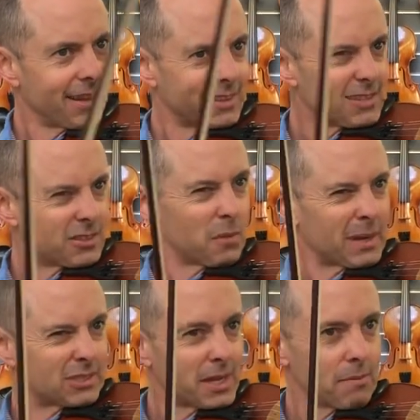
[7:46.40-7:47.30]
there's not
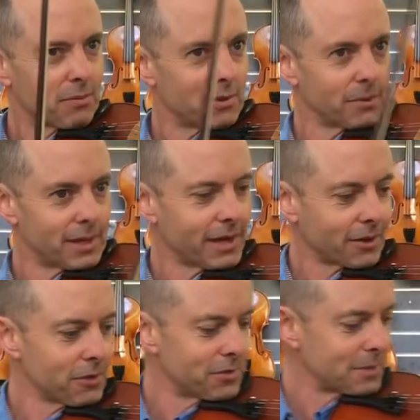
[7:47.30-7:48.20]
much depth to it. Like
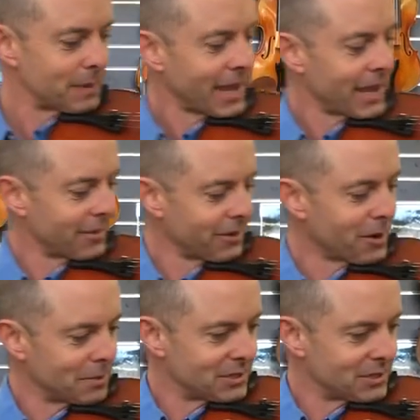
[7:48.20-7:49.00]
I'll just play the open